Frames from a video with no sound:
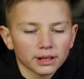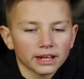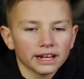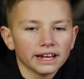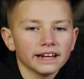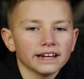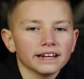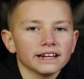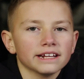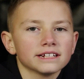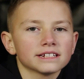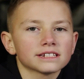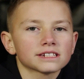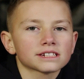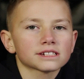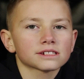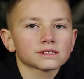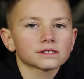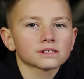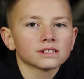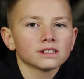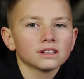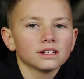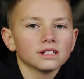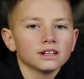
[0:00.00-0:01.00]

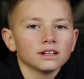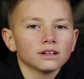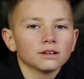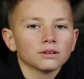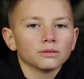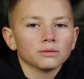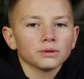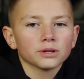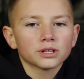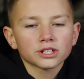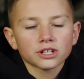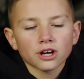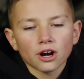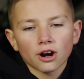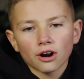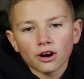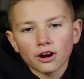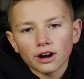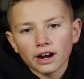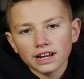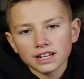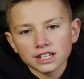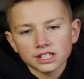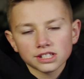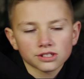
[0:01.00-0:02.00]
place, which
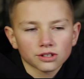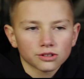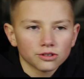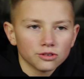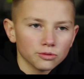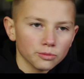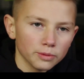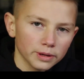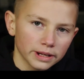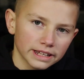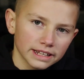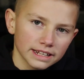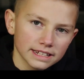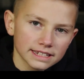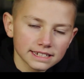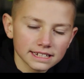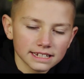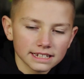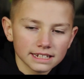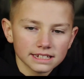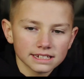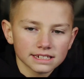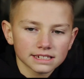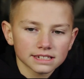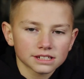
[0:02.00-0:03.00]
car has certain
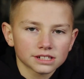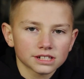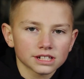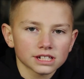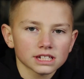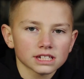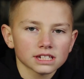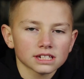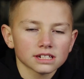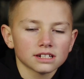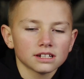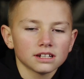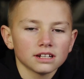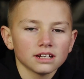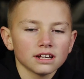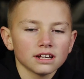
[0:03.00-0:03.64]
weaknesses, just